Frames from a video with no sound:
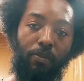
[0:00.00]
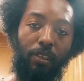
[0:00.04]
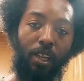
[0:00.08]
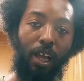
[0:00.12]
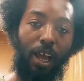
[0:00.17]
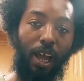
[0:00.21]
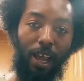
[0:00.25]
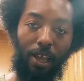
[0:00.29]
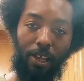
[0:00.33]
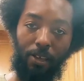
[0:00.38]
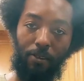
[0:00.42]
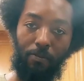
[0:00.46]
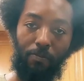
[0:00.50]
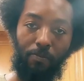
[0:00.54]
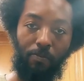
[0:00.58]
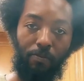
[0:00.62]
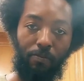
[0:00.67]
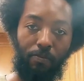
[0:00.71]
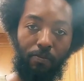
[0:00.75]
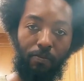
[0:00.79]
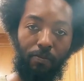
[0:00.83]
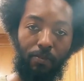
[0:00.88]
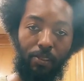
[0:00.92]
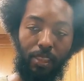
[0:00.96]
All right?
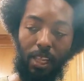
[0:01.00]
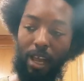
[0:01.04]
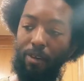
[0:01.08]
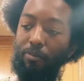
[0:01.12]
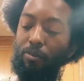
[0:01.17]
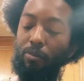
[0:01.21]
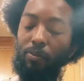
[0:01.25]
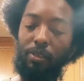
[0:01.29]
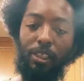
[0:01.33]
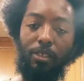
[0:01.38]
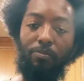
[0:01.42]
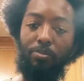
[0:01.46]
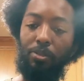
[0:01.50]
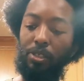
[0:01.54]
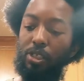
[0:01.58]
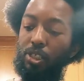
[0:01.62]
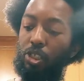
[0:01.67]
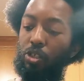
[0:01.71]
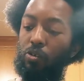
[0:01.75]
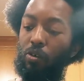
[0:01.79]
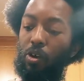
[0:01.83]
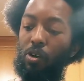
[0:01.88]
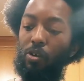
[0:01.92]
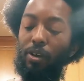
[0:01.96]
Never really
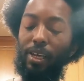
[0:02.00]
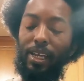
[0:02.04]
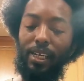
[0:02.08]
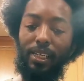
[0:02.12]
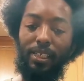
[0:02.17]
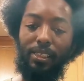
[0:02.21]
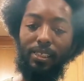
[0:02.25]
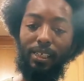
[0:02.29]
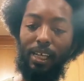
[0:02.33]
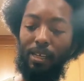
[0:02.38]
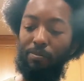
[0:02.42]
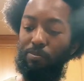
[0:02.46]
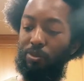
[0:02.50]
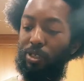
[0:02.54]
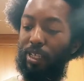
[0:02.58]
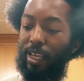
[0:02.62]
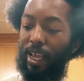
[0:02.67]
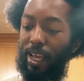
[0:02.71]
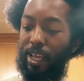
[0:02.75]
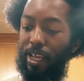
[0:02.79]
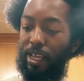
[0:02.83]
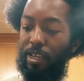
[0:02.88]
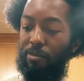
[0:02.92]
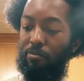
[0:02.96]
putting you on any type of
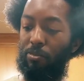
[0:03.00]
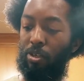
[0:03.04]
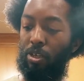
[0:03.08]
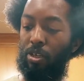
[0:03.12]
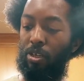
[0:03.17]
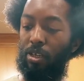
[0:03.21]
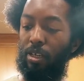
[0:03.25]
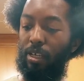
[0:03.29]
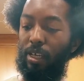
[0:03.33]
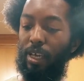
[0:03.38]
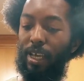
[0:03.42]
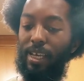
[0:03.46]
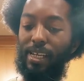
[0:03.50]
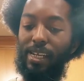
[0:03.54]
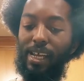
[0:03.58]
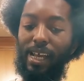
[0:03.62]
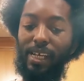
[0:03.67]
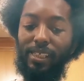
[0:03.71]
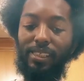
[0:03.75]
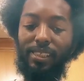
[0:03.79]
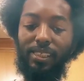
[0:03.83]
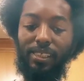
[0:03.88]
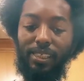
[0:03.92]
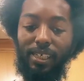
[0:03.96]
game in
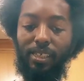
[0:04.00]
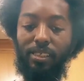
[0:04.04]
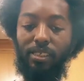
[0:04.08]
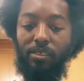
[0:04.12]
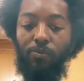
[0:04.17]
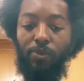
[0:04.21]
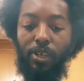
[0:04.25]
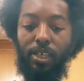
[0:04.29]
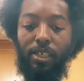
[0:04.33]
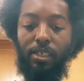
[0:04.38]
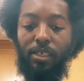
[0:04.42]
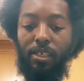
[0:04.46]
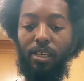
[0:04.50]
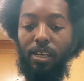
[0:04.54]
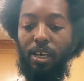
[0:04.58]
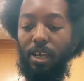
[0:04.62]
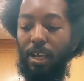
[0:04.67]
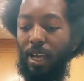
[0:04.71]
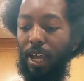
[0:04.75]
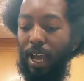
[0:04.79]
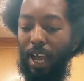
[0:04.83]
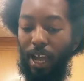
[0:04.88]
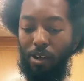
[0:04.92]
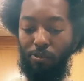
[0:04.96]
that sense.
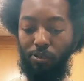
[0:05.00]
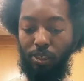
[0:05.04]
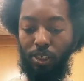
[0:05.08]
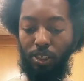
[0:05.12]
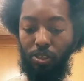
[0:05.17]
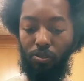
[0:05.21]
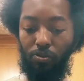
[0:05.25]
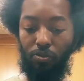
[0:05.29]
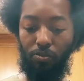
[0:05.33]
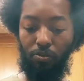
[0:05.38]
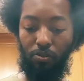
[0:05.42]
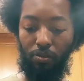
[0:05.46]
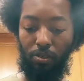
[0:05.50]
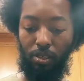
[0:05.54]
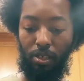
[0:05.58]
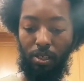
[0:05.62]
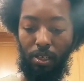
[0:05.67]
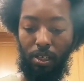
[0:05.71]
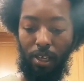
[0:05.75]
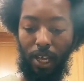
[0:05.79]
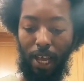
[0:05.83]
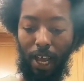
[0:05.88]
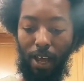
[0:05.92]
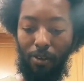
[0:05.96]
How is you
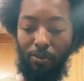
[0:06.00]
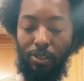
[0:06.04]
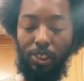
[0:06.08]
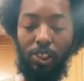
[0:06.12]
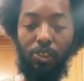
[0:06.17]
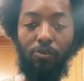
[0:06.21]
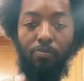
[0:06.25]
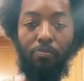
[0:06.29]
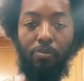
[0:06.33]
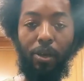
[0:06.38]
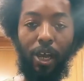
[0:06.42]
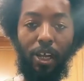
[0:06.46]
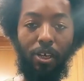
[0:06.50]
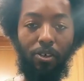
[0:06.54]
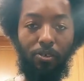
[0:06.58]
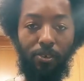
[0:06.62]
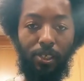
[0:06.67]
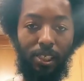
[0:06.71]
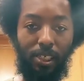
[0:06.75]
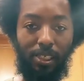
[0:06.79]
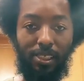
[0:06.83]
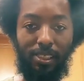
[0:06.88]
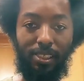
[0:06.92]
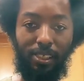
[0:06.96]

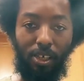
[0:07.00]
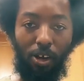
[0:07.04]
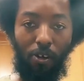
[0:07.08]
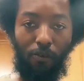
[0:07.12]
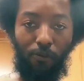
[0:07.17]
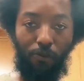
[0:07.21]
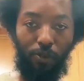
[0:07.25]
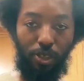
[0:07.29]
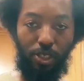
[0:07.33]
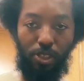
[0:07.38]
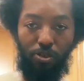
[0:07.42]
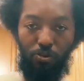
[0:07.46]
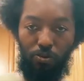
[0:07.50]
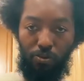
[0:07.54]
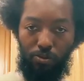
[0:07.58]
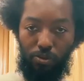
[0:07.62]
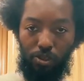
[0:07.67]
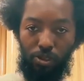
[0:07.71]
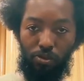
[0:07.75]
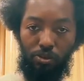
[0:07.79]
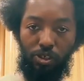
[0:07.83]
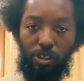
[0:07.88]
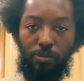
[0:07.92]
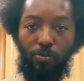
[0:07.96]
bettering yourself when
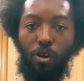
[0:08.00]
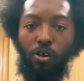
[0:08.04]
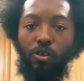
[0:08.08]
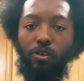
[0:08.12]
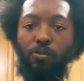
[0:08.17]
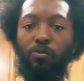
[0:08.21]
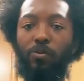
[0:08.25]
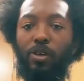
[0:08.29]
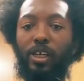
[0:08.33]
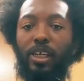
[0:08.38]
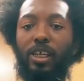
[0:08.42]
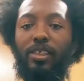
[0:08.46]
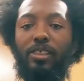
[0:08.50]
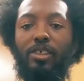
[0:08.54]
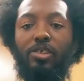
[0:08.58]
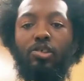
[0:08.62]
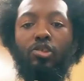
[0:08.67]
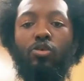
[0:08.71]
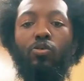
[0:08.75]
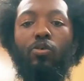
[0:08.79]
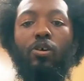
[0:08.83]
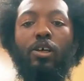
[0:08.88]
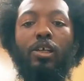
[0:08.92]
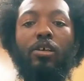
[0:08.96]
you smoking weed,
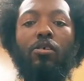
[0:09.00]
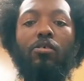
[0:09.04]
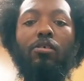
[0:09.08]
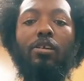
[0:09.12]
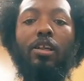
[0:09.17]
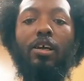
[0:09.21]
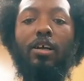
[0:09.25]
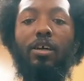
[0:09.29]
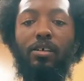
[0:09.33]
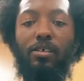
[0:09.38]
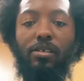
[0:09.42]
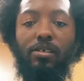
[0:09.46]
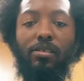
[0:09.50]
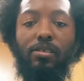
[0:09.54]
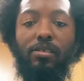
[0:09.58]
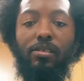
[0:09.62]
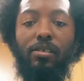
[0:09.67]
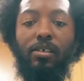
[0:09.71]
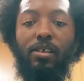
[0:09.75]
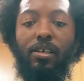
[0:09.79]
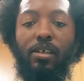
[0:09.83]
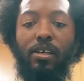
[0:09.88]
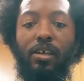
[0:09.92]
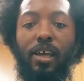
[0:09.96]
destroying your
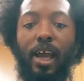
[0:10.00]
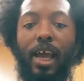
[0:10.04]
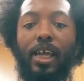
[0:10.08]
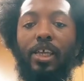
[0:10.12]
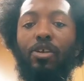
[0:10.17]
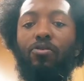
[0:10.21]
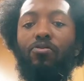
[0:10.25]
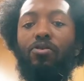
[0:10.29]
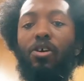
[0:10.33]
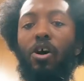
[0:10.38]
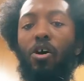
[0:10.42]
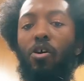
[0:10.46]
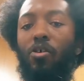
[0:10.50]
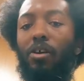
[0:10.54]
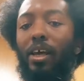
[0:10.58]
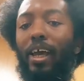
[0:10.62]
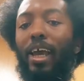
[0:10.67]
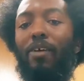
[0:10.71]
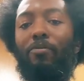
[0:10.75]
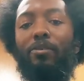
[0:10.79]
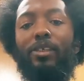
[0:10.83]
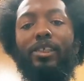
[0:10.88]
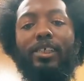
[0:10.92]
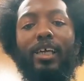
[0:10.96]
lungs? And you know that
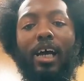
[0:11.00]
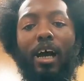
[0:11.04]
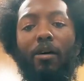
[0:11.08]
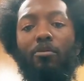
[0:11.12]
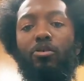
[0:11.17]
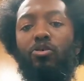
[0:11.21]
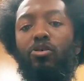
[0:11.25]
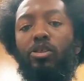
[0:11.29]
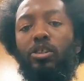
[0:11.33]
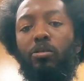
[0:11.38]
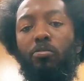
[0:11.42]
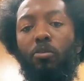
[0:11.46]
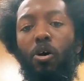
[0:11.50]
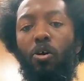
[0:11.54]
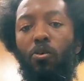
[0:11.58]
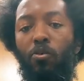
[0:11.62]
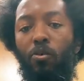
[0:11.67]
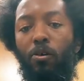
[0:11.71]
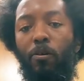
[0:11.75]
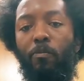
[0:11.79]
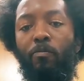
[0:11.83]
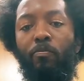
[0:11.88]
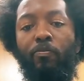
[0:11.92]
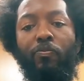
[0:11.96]
every time you
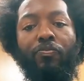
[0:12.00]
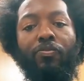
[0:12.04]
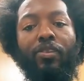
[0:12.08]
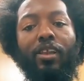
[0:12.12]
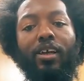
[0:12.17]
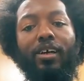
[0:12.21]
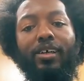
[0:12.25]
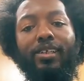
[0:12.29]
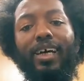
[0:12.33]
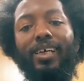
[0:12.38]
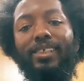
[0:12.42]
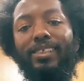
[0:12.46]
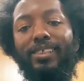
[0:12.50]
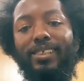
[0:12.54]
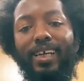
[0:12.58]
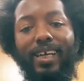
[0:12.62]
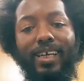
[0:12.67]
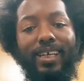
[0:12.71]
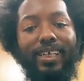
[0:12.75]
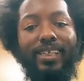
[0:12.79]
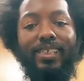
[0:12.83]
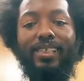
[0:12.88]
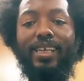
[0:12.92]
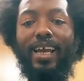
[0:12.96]
smoke, that's
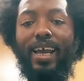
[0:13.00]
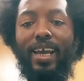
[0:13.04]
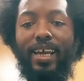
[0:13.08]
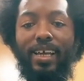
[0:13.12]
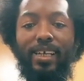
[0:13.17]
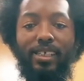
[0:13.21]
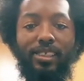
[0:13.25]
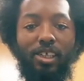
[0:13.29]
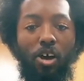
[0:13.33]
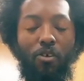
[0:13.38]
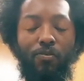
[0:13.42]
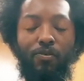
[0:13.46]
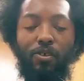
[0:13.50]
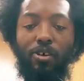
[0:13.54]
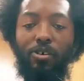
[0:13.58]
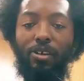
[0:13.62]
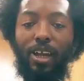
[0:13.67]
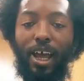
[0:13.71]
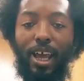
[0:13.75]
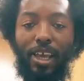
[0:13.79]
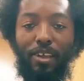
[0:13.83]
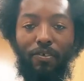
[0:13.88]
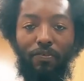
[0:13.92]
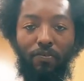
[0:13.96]
taking days off your
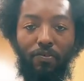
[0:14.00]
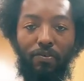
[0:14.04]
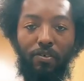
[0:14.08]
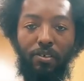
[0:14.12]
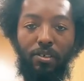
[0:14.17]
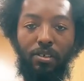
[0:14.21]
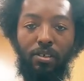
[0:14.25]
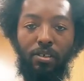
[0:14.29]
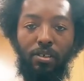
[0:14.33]
life.